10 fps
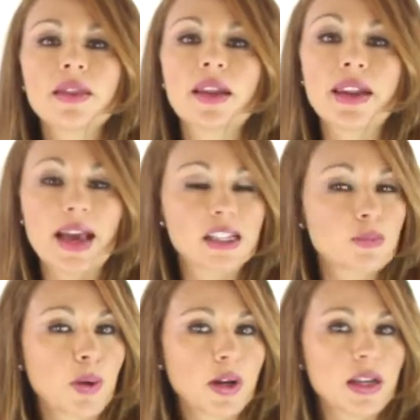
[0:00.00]
the
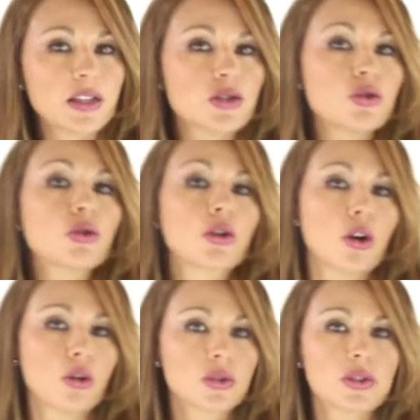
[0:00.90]
next part is you
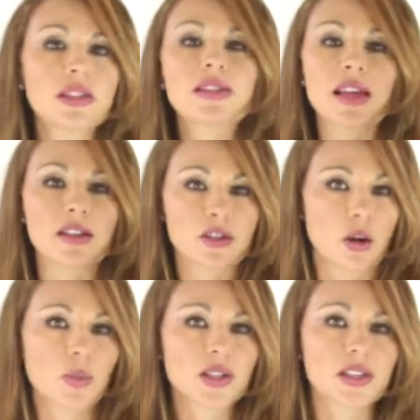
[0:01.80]
close the sales
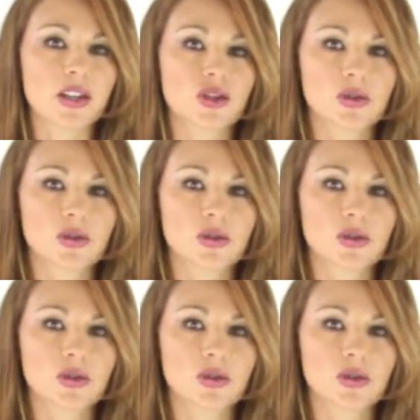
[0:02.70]
conversation.